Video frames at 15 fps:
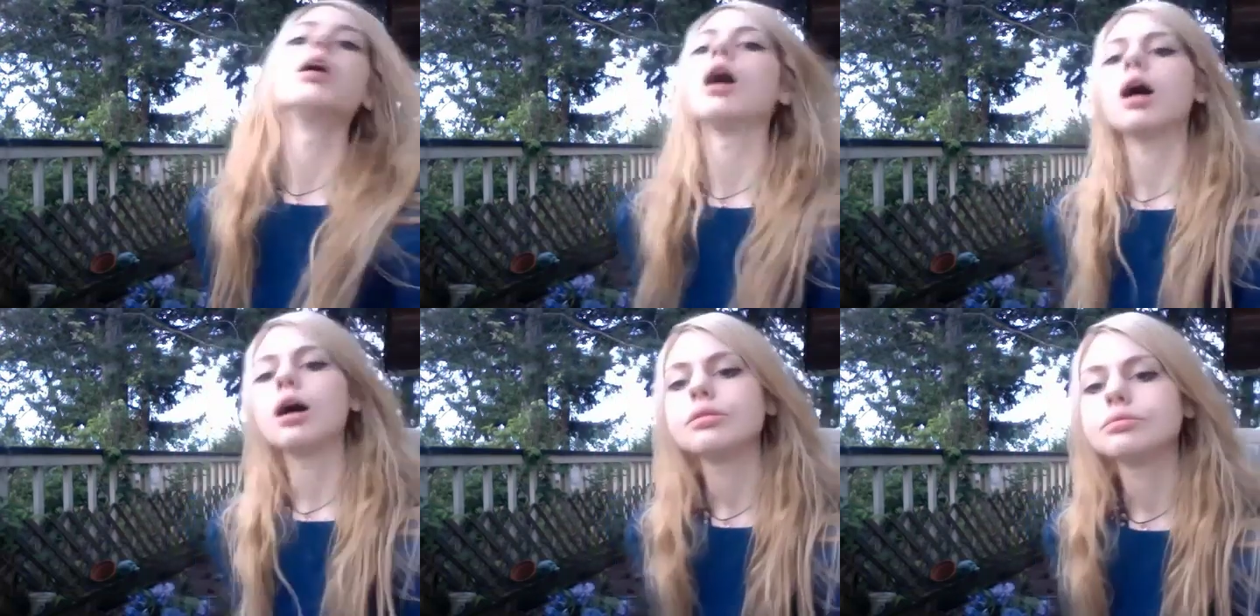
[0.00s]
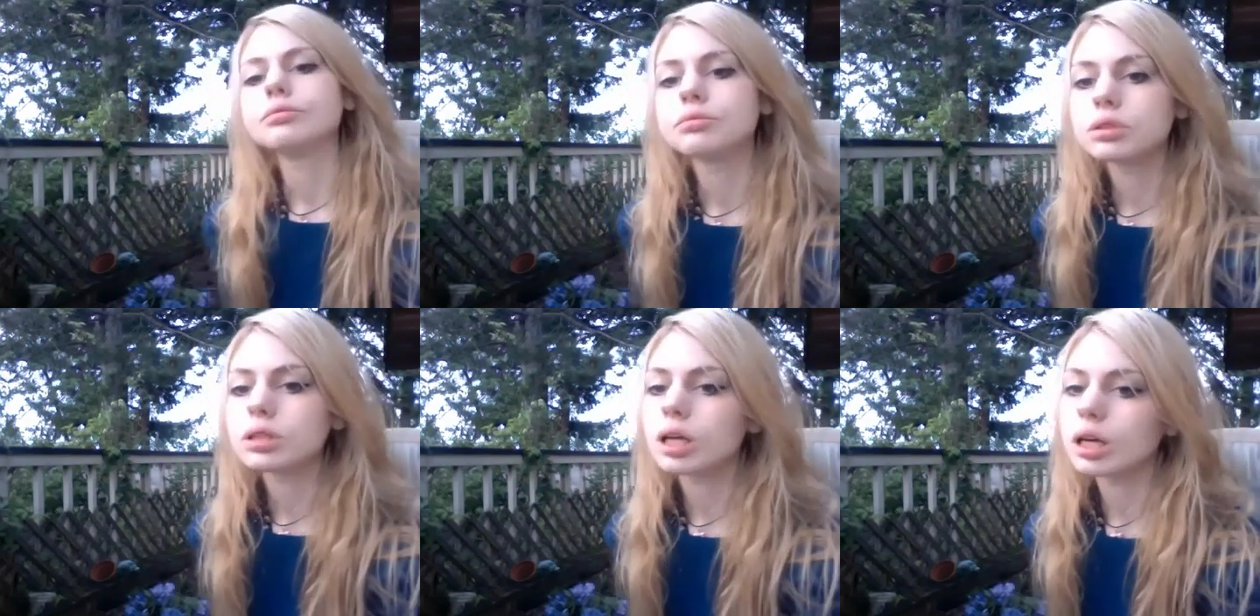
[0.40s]
And
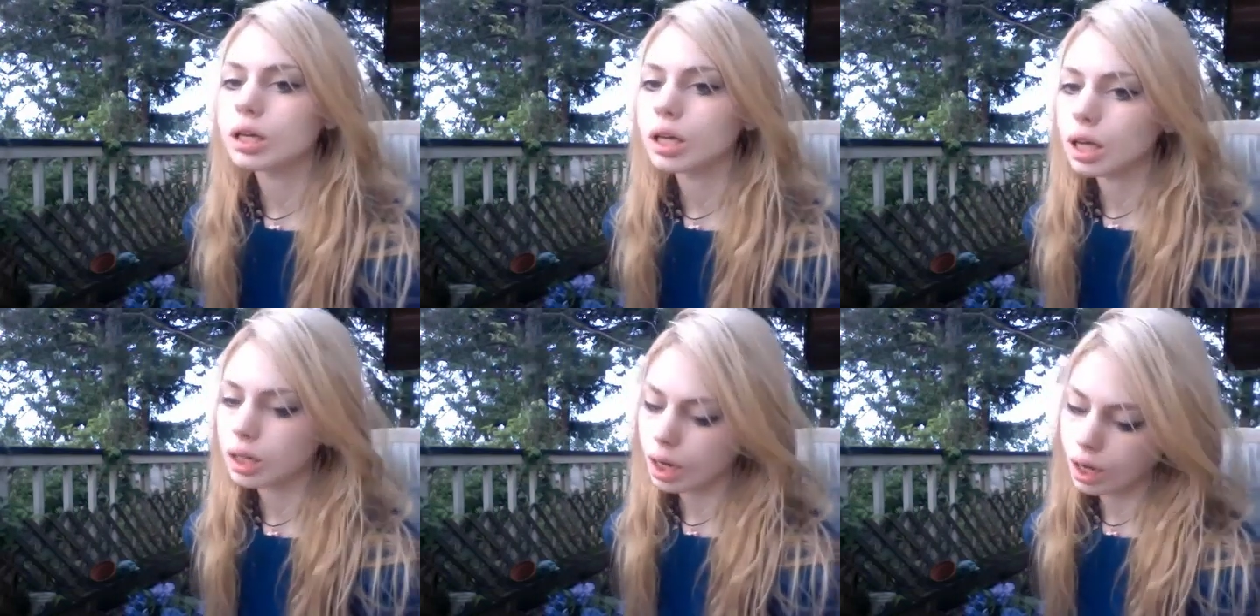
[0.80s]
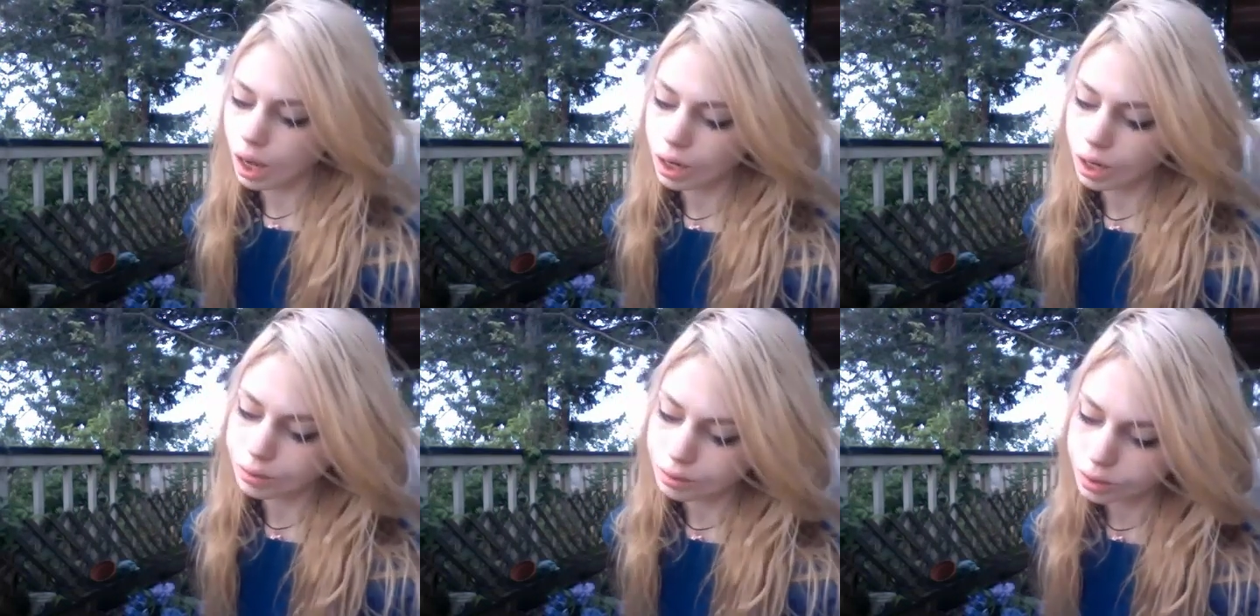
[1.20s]

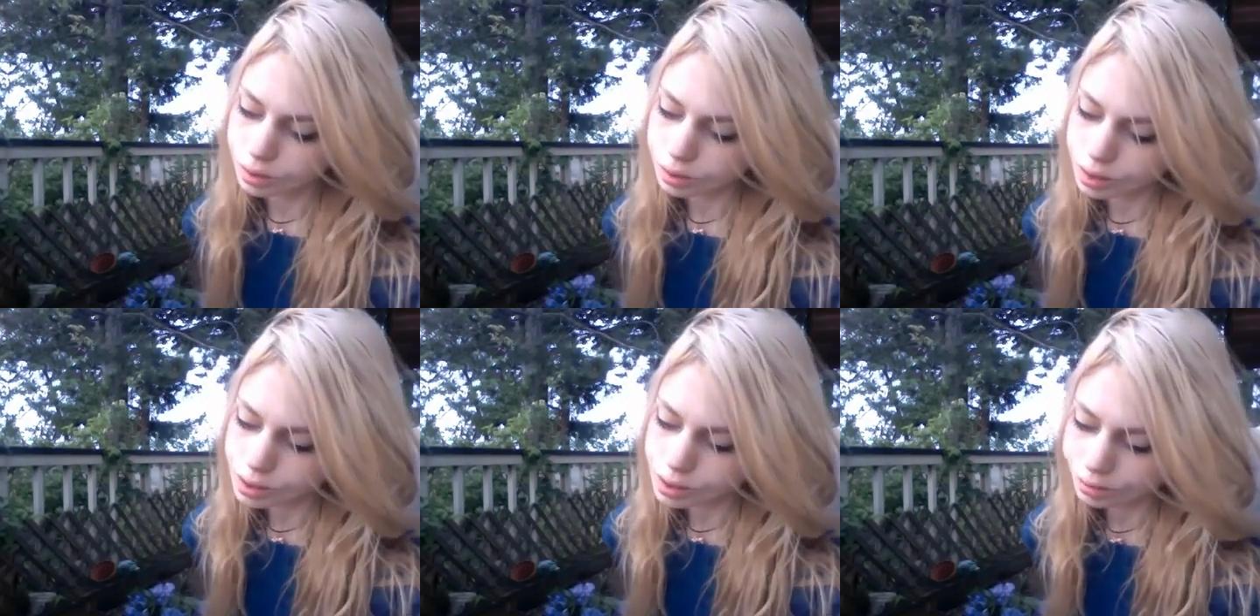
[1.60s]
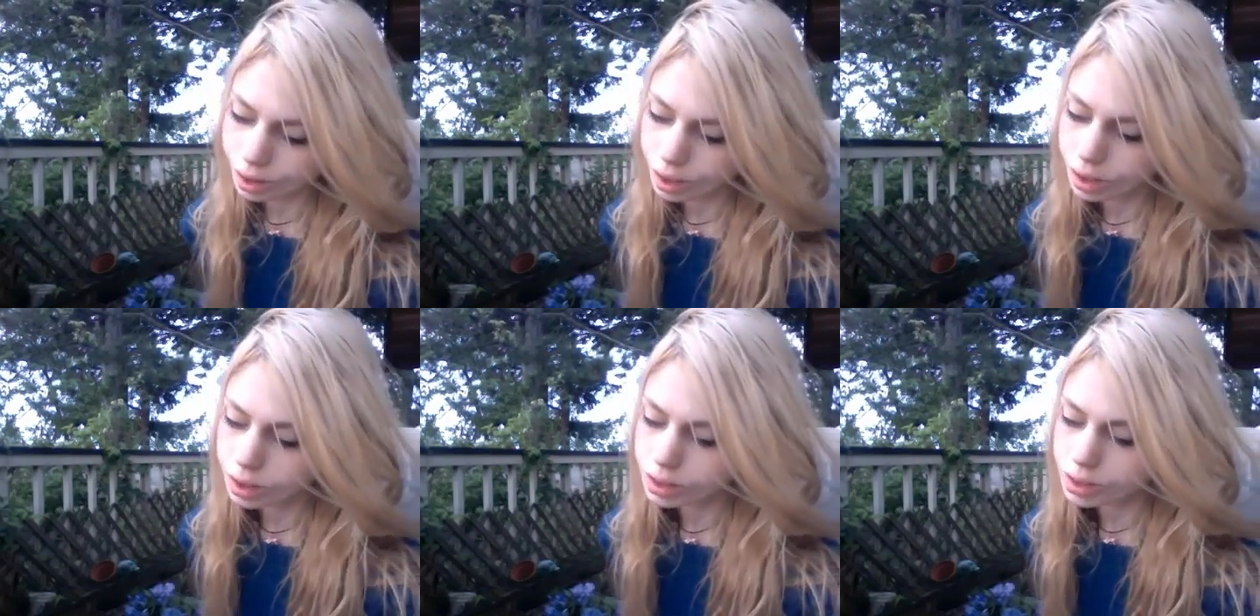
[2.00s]
I went through this
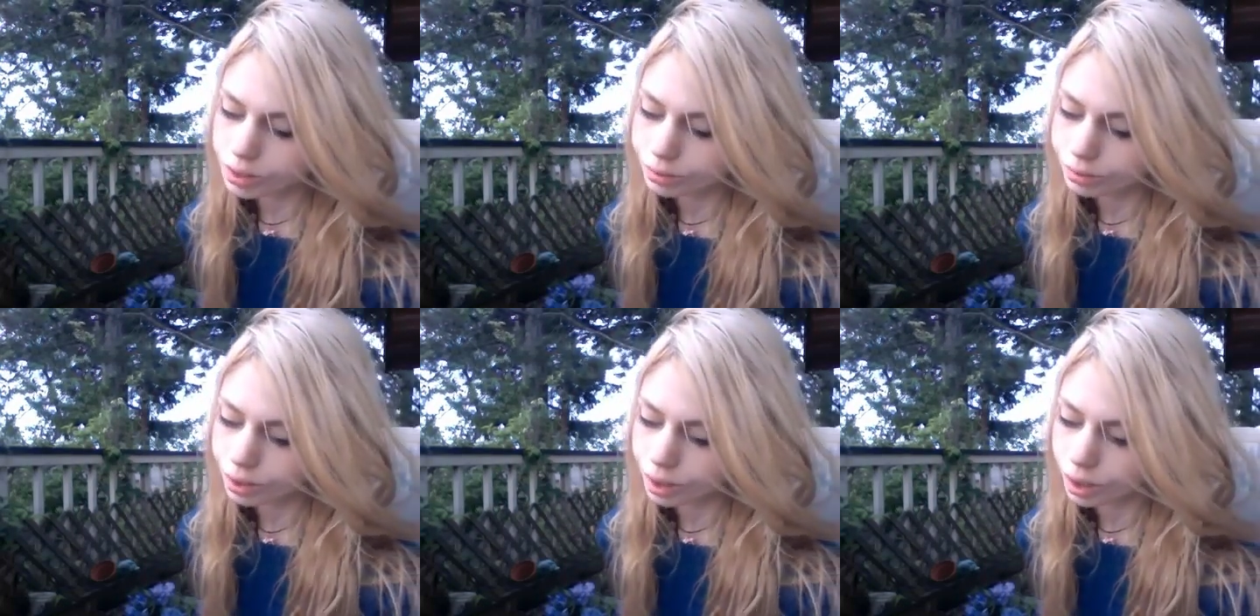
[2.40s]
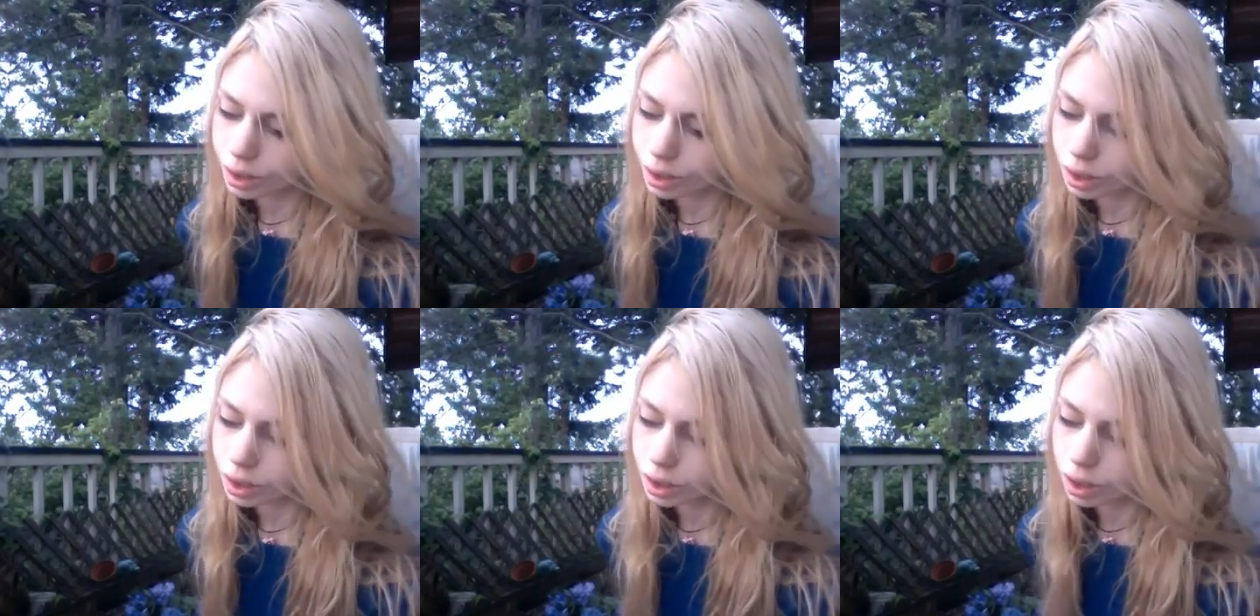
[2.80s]
phase of like